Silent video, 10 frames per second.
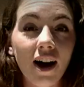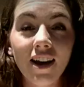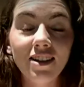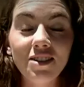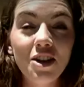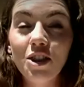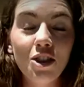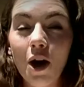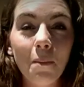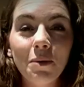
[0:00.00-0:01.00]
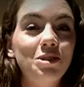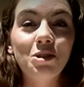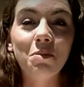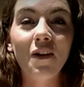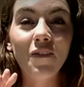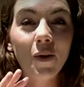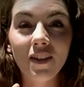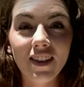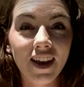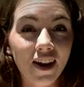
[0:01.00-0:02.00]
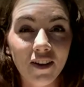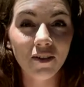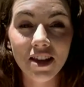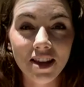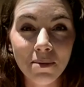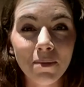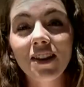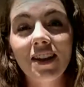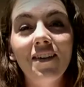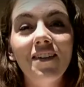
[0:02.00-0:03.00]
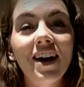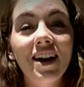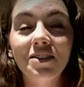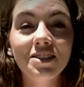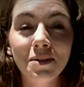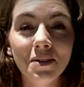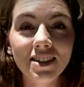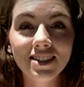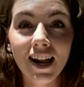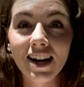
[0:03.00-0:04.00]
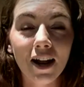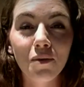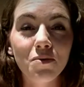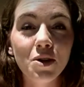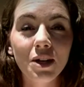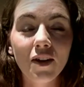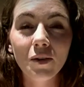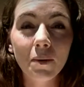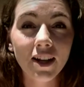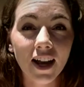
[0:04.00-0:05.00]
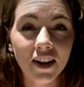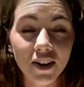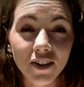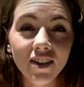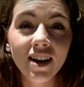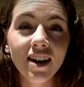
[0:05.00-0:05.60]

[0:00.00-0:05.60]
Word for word: I almost threw my phone in the air in the email that I read. I was so excited. I told everybody I knew.